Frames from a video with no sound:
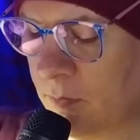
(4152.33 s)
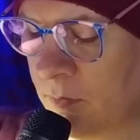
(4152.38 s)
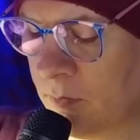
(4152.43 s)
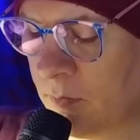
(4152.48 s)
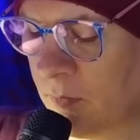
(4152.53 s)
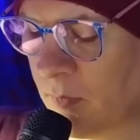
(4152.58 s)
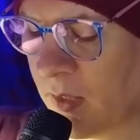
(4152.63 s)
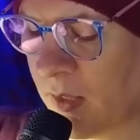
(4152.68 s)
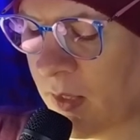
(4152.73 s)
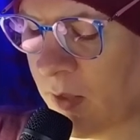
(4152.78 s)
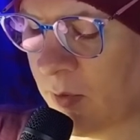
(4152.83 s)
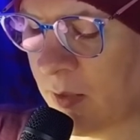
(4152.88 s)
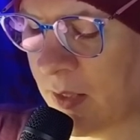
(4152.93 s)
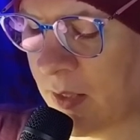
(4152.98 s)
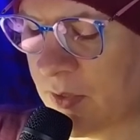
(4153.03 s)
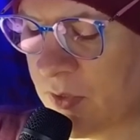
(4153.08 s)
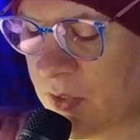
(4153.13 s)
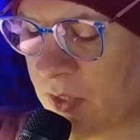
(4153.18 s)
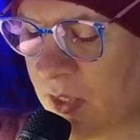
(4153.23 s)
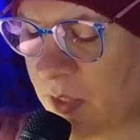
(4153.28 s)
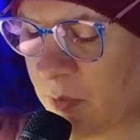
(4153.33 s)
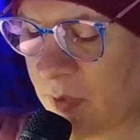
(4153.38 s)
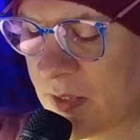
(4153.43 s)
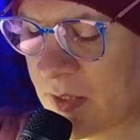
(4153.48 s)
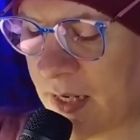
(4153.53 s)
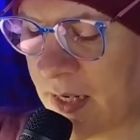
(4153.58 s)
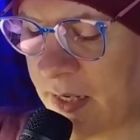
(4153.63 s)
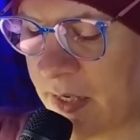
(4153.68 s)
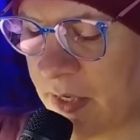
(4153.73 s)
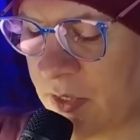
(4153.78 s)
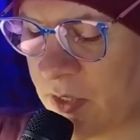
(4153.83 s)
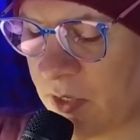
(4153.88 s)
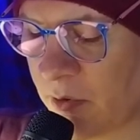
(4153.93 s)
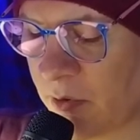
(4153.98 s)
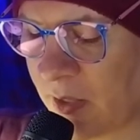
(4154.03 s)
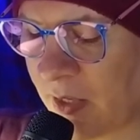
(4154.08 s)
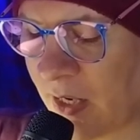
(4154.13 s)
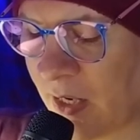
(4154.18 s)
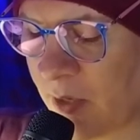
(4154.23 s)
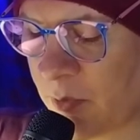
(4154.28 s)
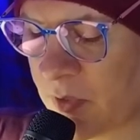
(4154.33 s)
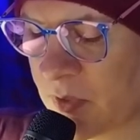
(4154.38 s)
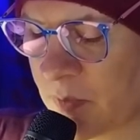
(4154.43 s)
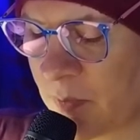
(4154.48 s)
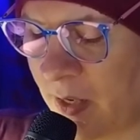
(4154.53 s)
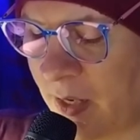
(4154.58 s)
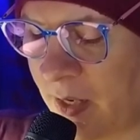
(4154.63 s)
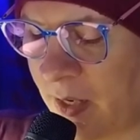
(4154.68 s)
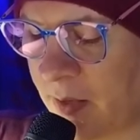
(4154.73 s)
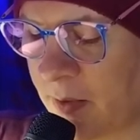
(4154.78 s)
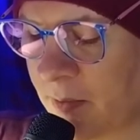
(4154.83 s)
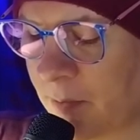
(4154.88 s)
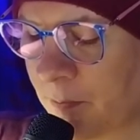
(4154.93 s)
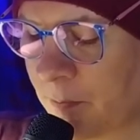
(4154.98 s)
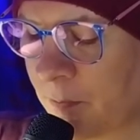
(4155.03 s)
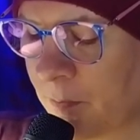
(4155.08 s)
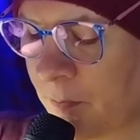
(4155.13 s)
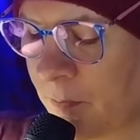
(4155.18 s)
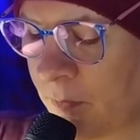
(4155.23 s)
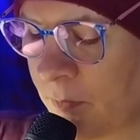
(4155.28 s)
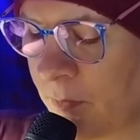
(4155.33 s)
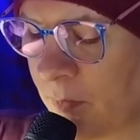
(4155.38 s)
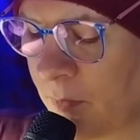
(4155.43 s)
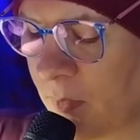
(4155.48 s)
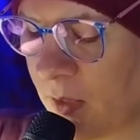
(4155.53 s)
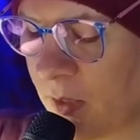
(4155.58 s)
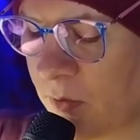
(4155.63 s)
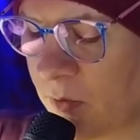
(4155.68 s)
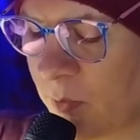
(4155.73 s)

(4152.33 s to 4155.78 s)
I realized she was Lady Shirakawa's maid, and we